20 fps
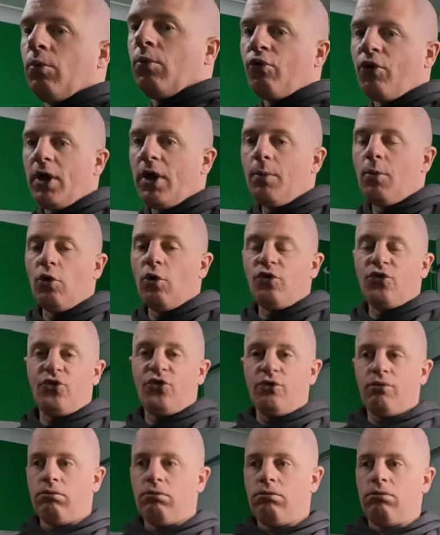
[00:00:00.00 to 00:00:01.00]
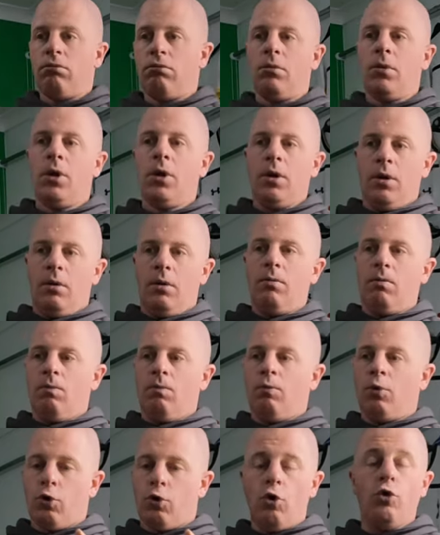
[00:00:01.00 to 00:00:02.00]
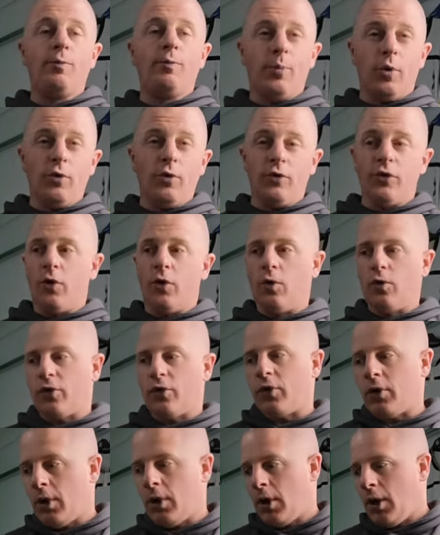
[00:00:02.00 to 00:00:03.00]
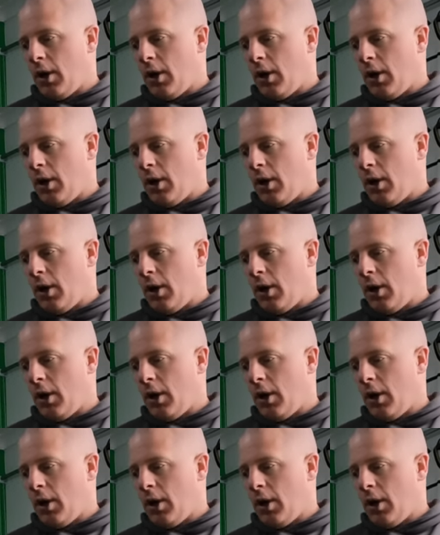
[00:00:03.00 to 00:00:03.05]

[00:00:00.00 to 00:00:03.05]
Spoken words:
pretty much good bundles.